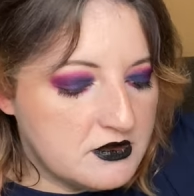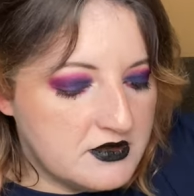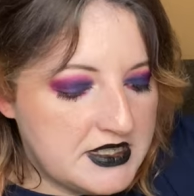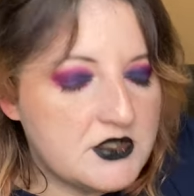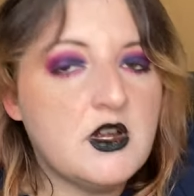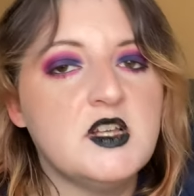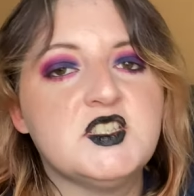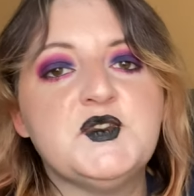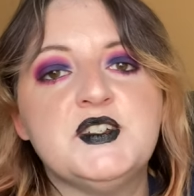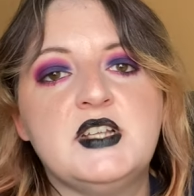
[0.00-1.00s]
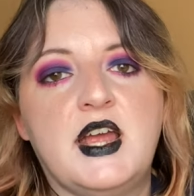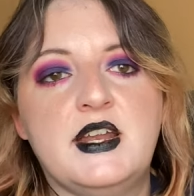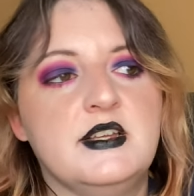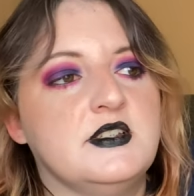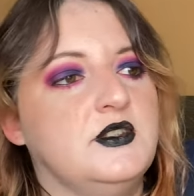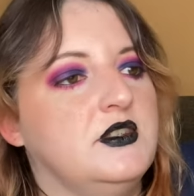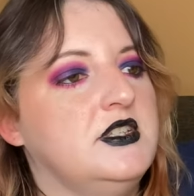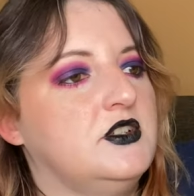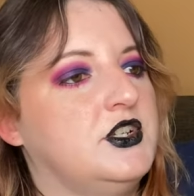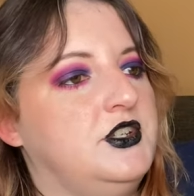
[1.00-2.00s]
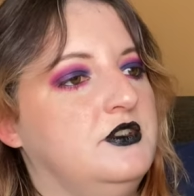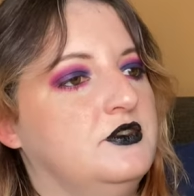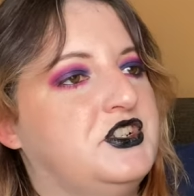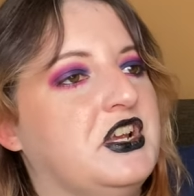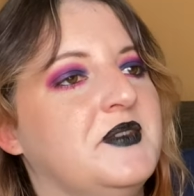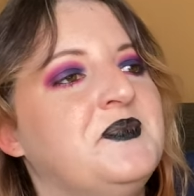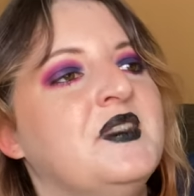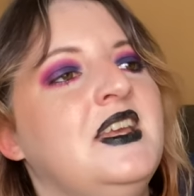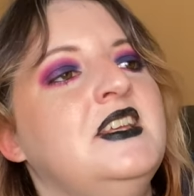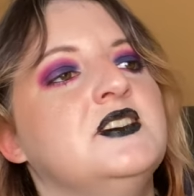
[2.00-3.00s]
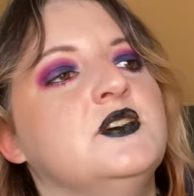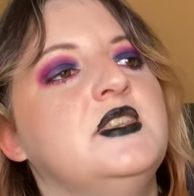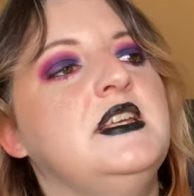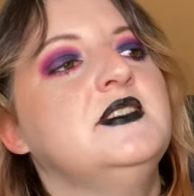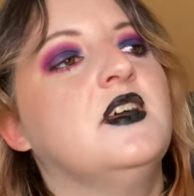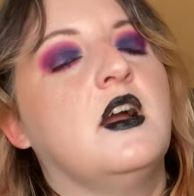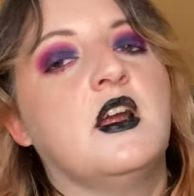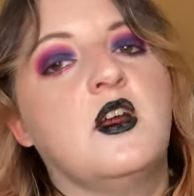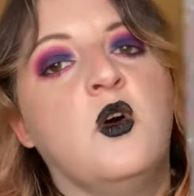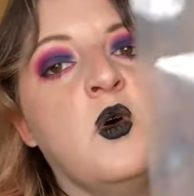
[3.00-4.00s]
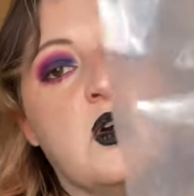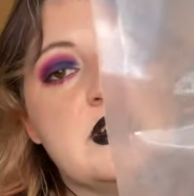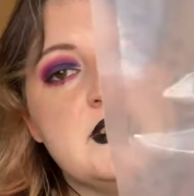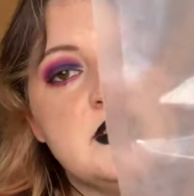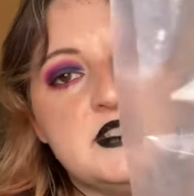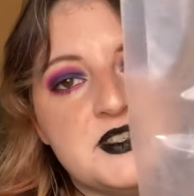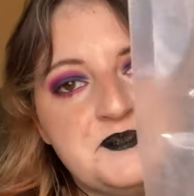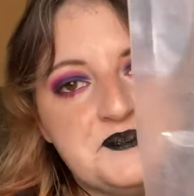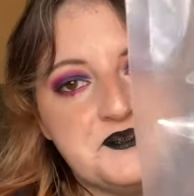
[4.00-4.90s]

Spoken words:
These are also for Titus, although these are huge. So these are horns.